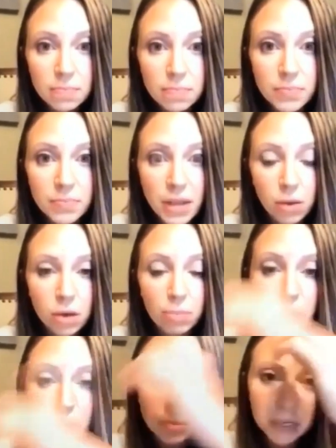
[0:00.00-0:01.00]
Now, a
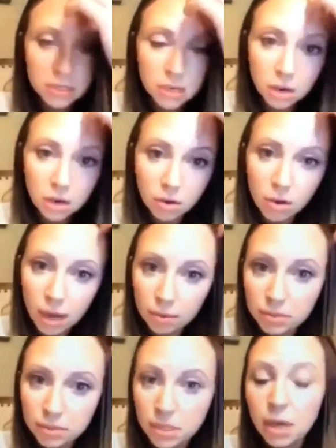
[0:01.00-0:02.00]
couple of weeks ago, I
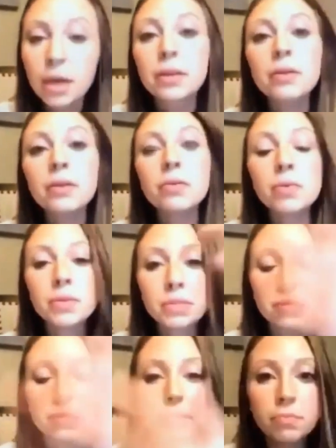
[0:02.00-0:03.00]
was on with
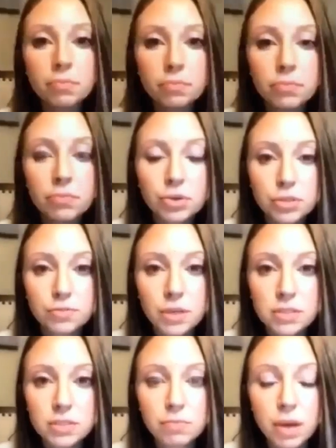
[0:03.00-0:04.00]
some nurse
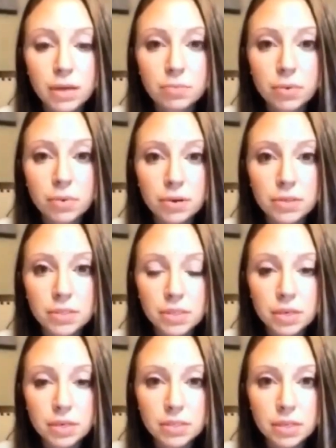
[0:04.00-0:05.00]
friends of mine, and we were
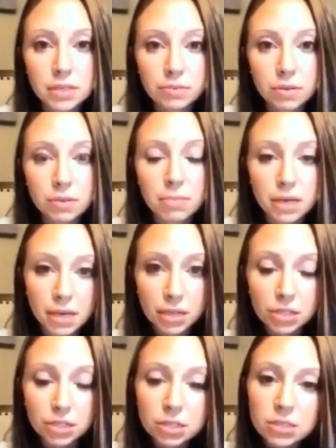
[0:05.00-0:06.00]
discussing different
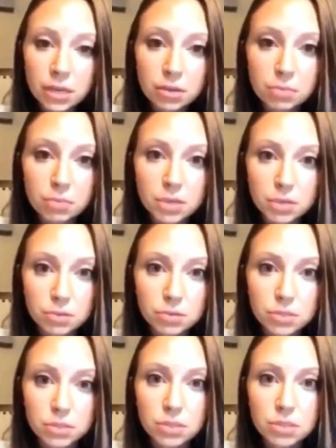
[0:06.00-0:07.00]
medications that could be
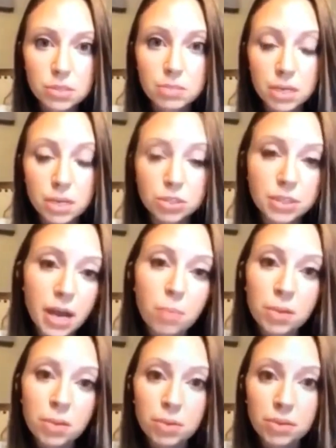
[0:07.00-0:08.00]
used to potentially help
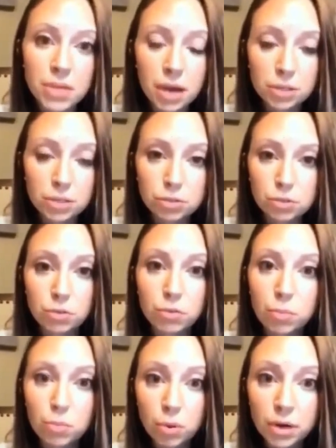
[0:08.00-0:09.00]
people. Doctors who were
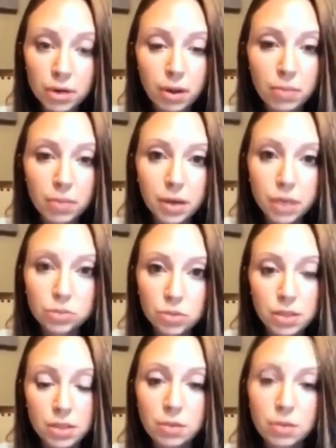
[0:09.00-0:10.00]
reporting around the country
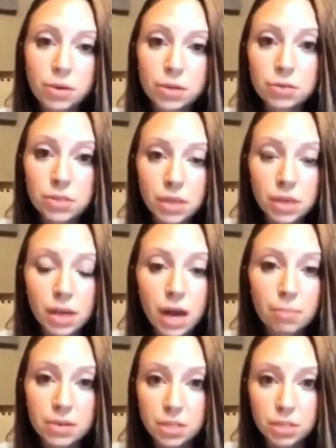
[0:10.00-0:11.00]
that they were using a
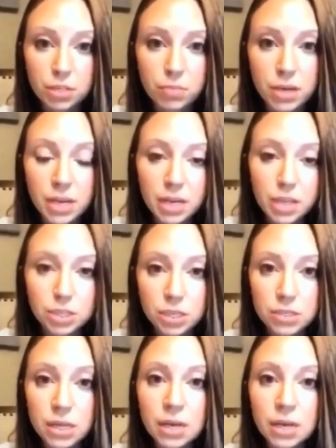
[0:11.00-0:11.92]
combination of medications